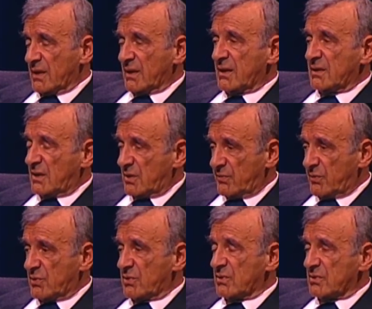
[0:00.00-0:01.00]
And
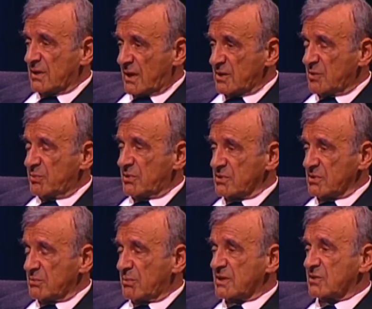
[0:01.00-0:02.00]
therefore, the other person
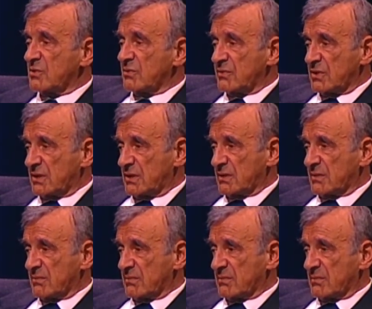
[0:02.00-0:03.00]
must convert
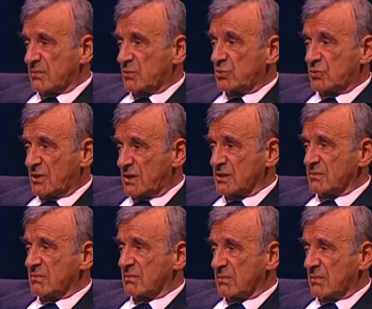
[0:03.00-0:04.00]
to Judaism.
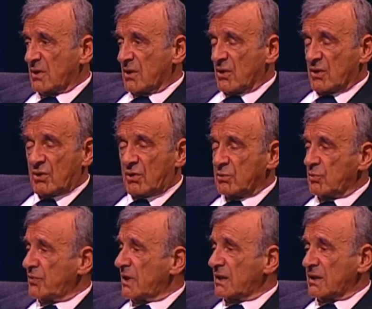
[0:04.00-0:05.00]
Mm. Although
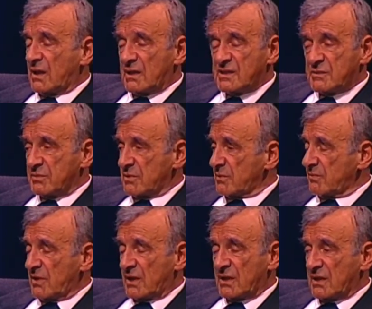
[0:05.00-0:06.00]
we are against,
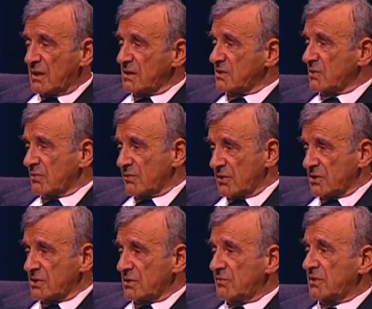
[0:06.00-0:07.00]
we are against
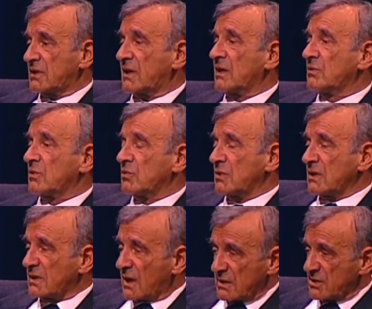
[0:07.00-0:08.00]
conversion, we try not to
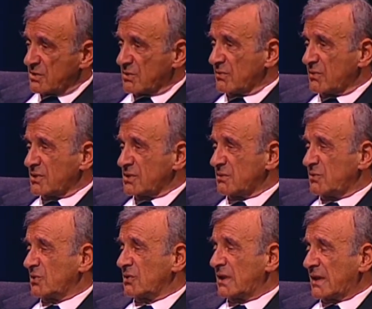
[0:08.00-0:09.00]
encourage conversion, we
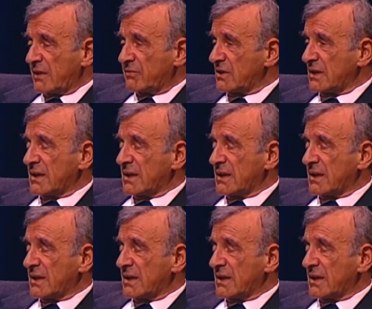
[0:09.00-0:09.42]
don't like it,